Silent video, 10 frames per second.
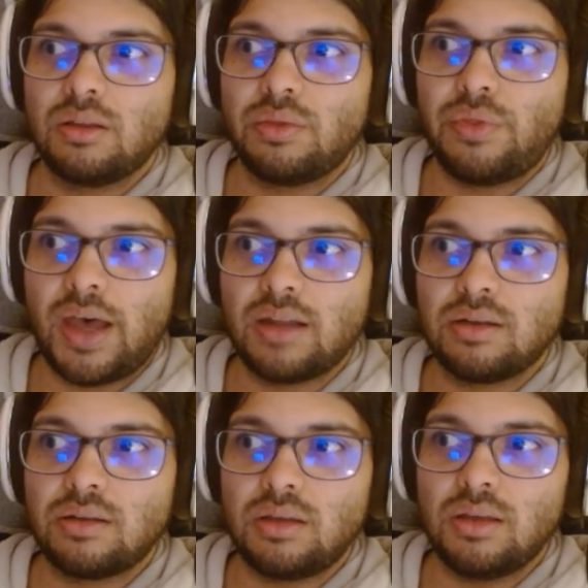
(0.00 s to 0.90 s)
that
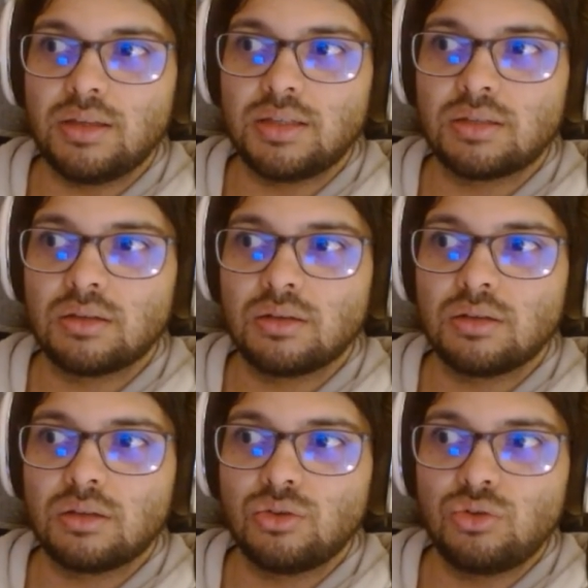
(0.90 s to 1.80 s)
is
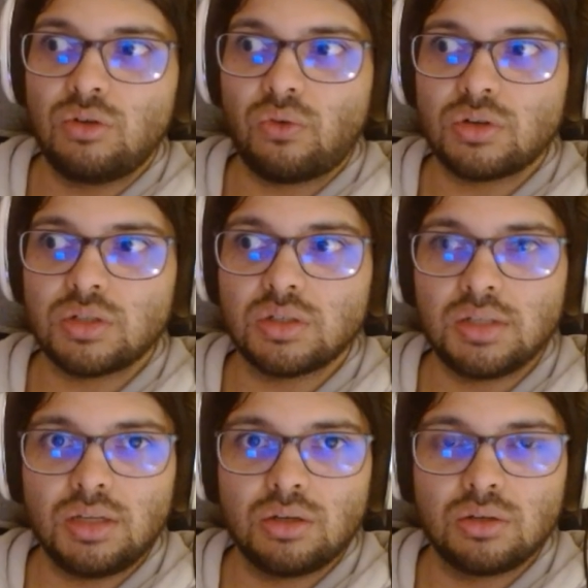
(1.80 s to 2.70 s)

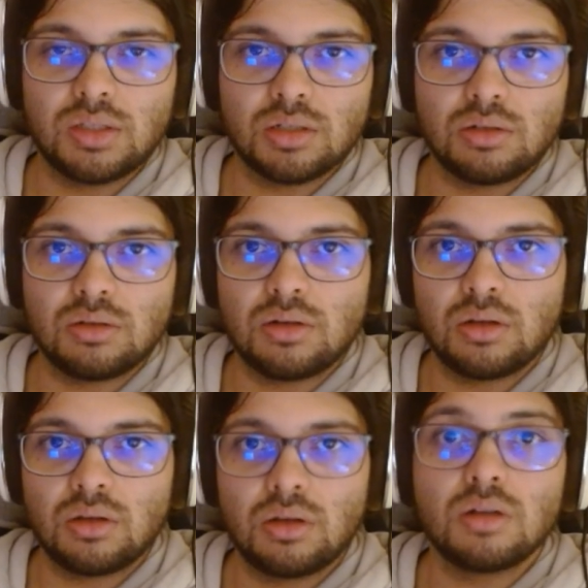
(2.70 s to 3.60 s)
universally considered
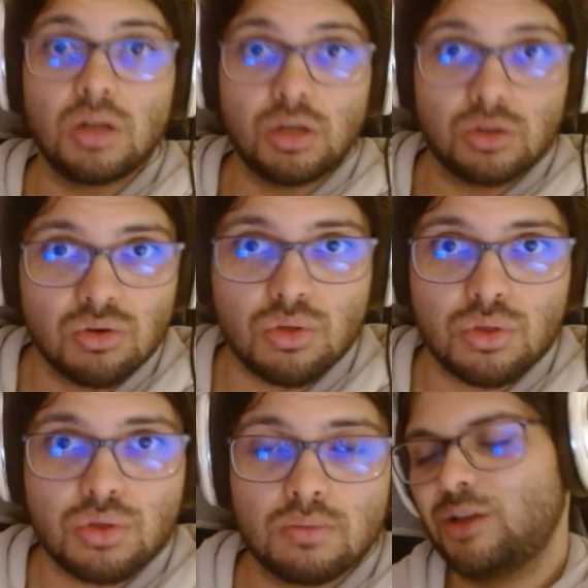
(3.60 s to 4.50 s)
the truth.